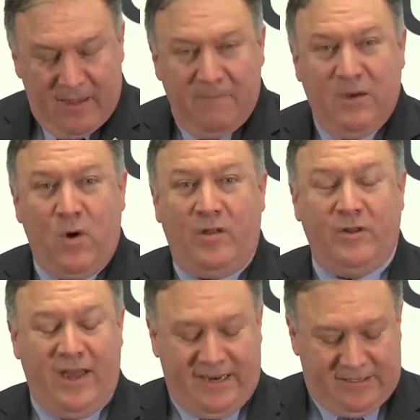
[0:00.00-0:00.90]
Meanwhile, the
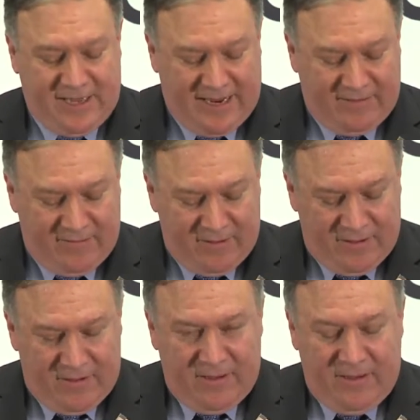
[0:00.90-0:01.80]
United States
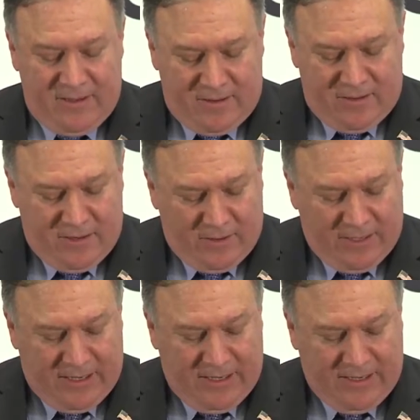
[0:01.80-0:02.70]

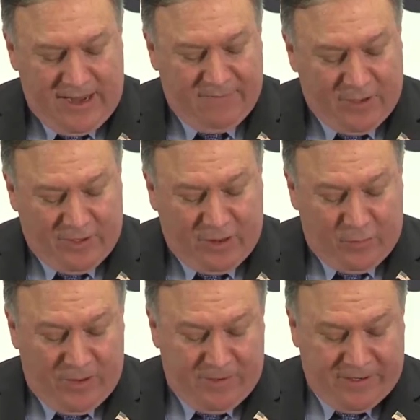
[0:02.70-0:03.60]
gave nearly
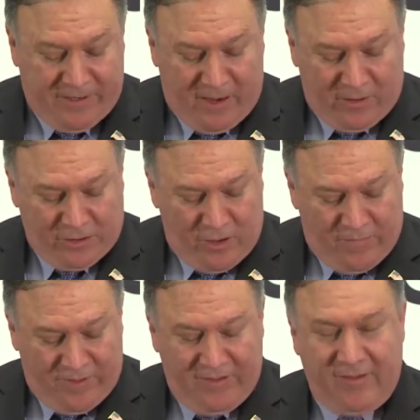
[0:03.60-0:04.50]
$3 billion
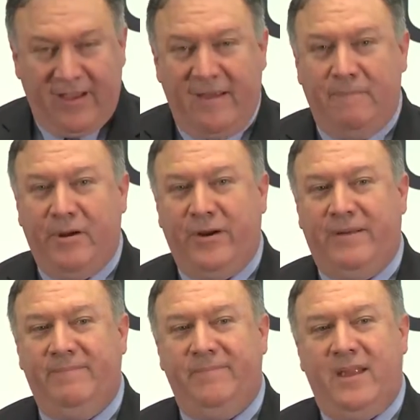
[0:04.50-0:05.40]
over the same
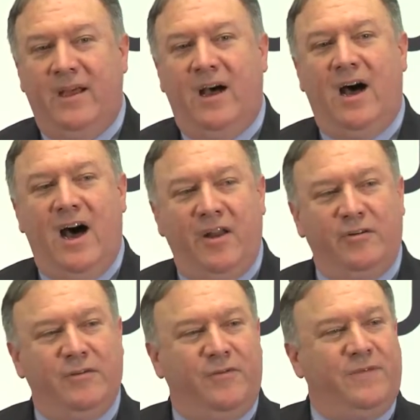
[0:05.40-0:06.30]
period,
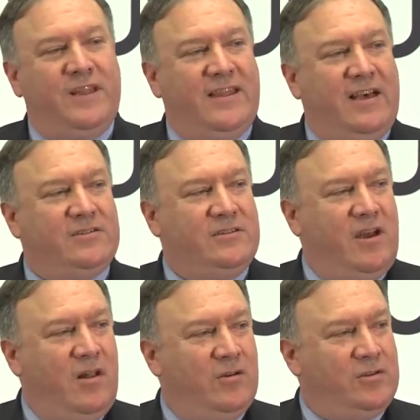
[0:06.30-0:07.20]

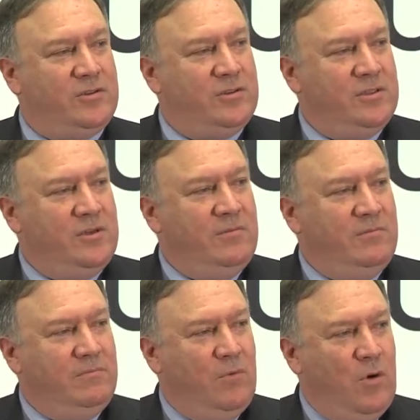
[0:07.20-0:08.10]
$150,000
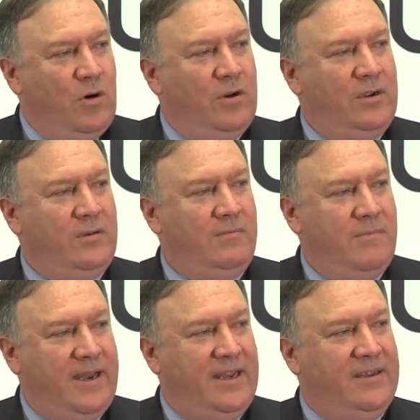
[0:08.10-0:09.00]
more
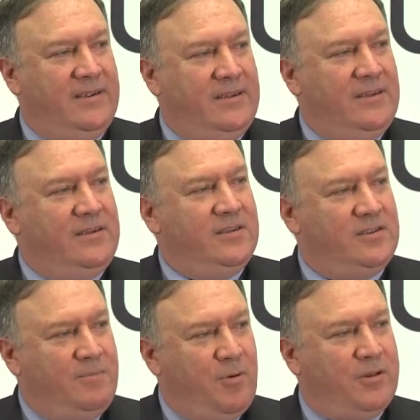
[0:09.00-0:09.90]
money to
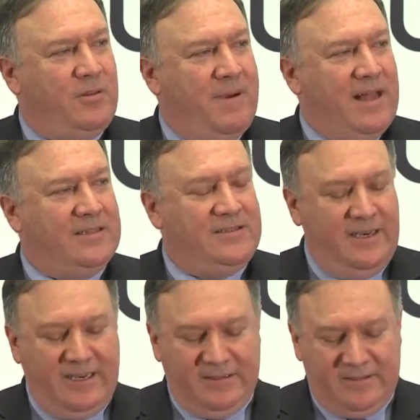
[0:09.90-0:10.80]
support the
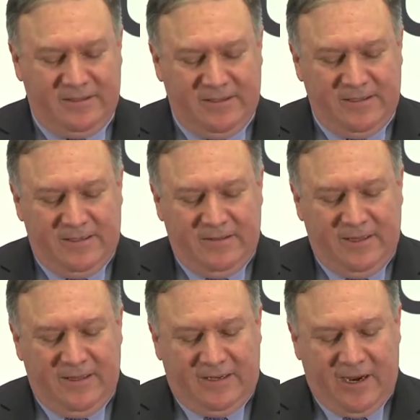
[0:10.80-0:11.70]
Palestinians.
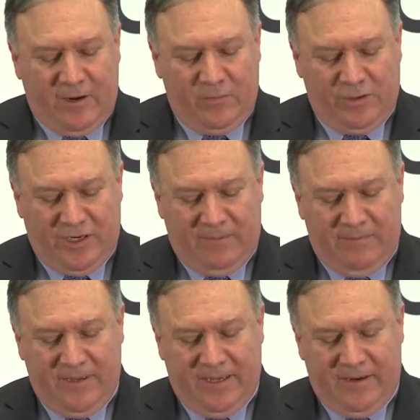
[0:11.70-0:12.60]
than the terror regime
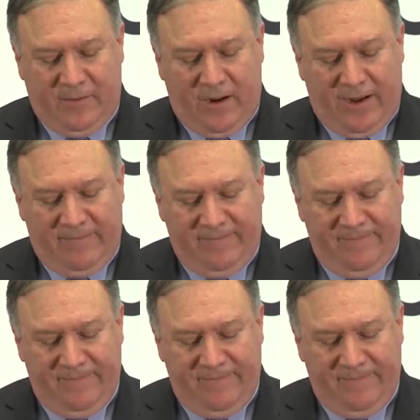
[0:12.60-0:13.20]
in Iran.